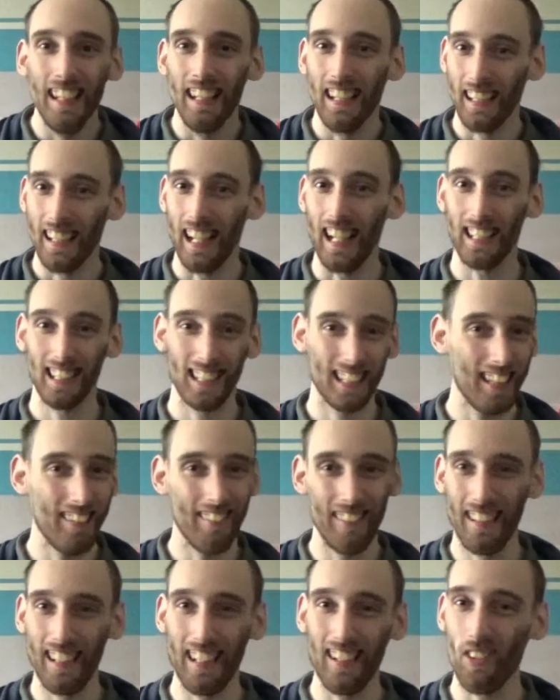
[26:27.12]
That's the
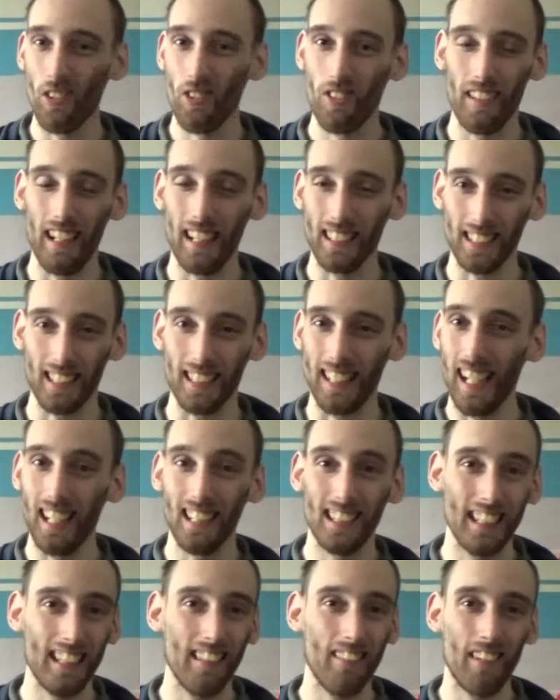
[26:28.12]
only thing that's the
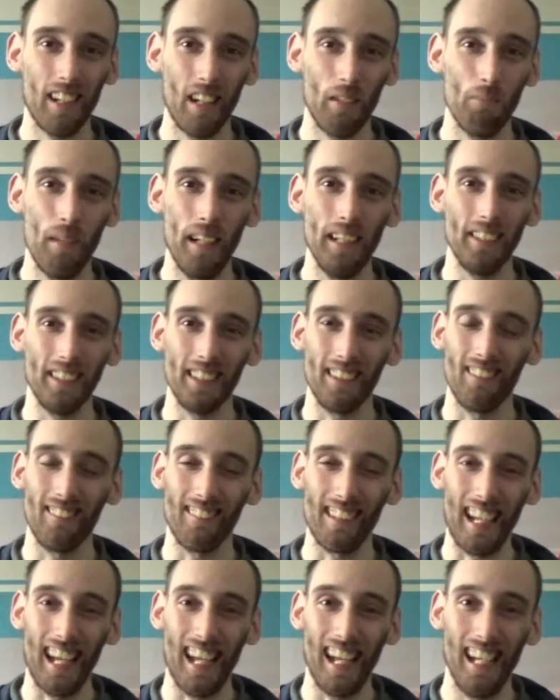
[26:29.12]
last thing I'm going to mention,
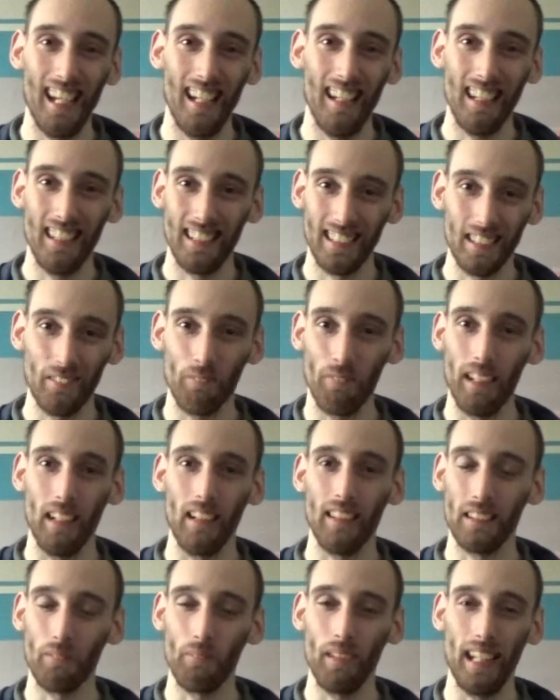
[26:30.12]
okay? Until
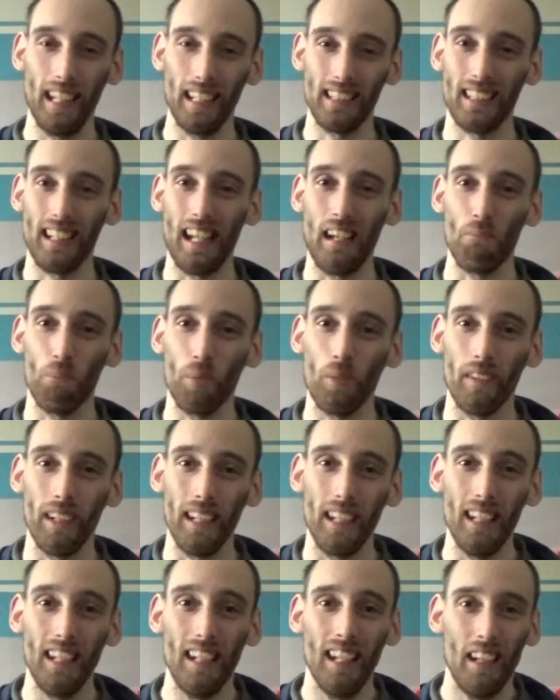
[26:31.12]
we get to that
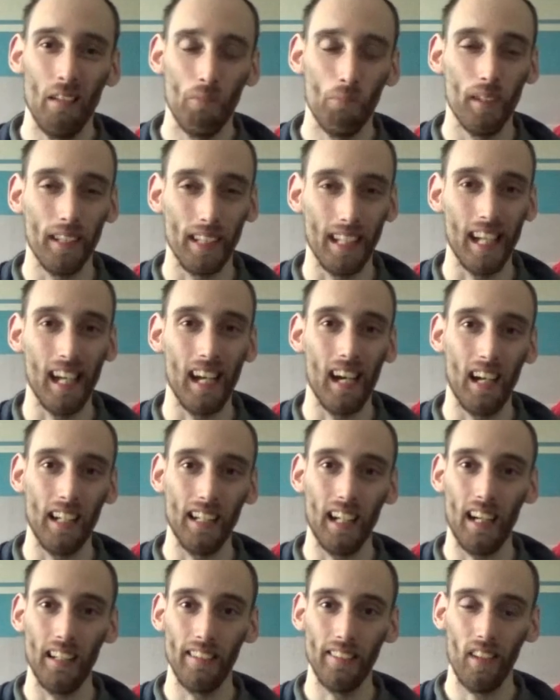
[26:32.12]
point. But yeah,
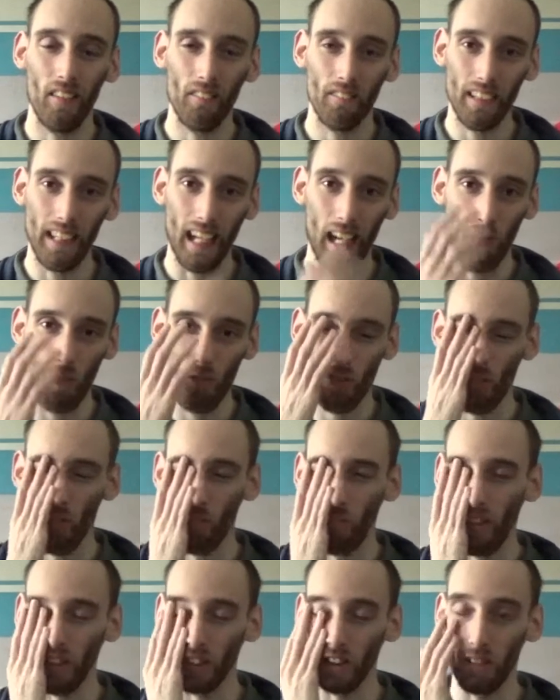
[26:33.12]
I love the game so
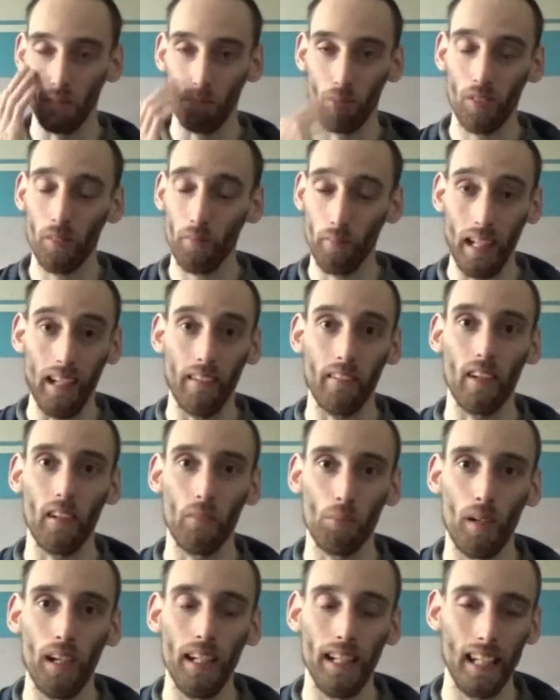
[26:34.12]
much, I probably am going to
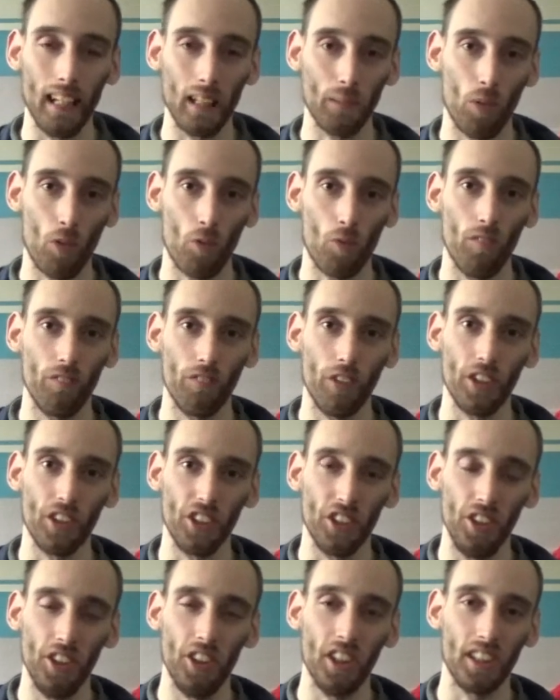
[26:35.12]
buy the Xbox One
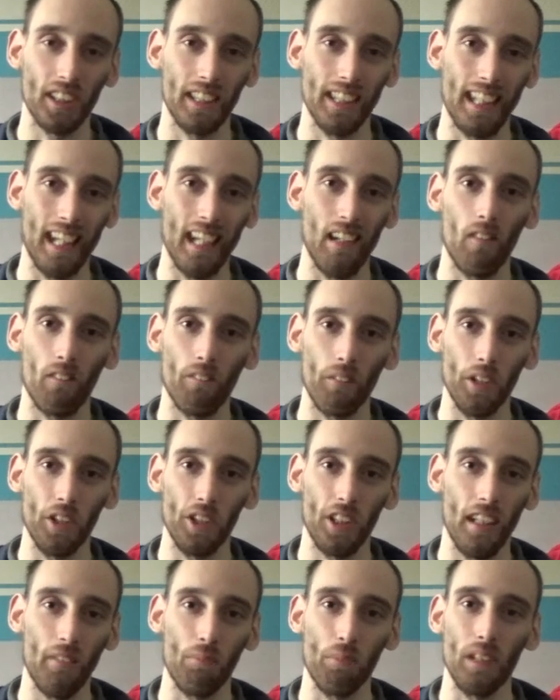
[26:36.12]
version just to get all the
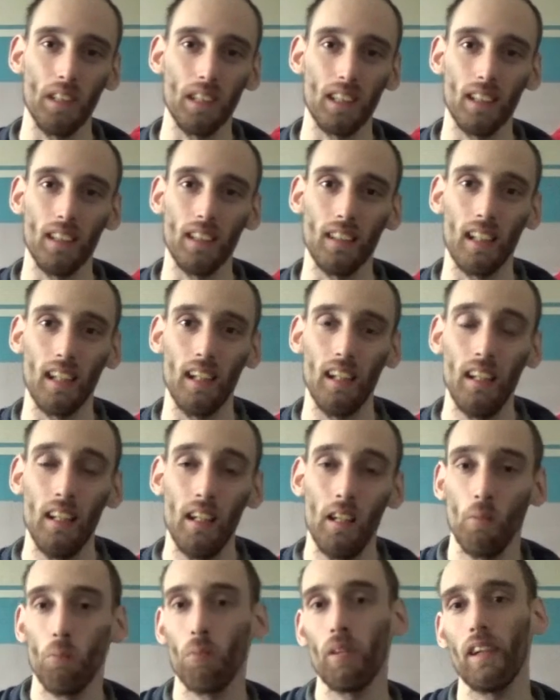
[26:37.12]
achievements and
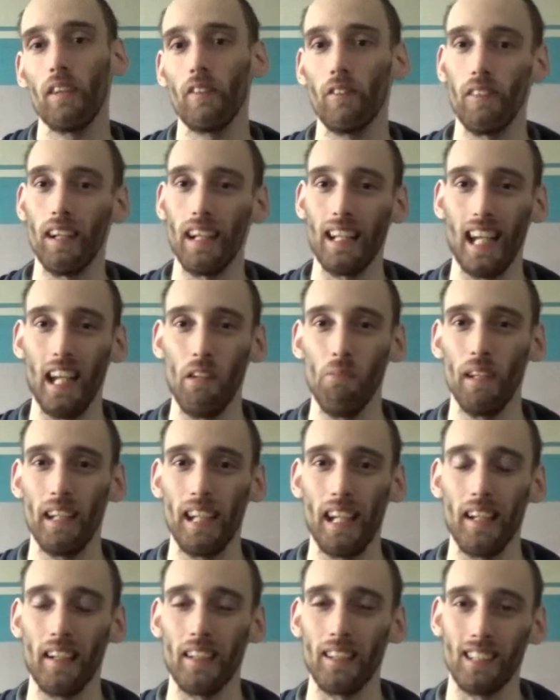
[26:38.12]
play through that game
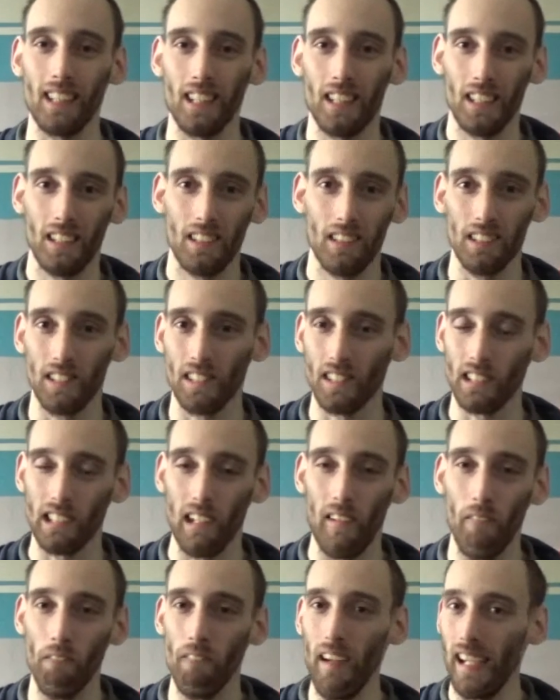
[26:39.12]
again, because it's just
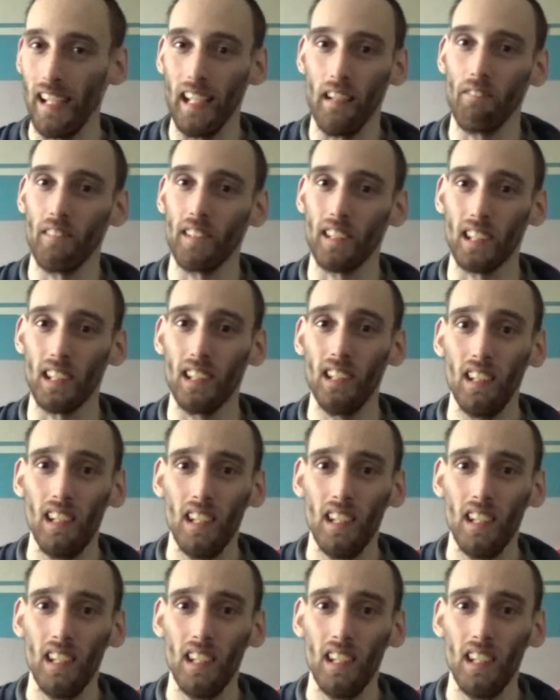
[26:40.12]
so magnificent.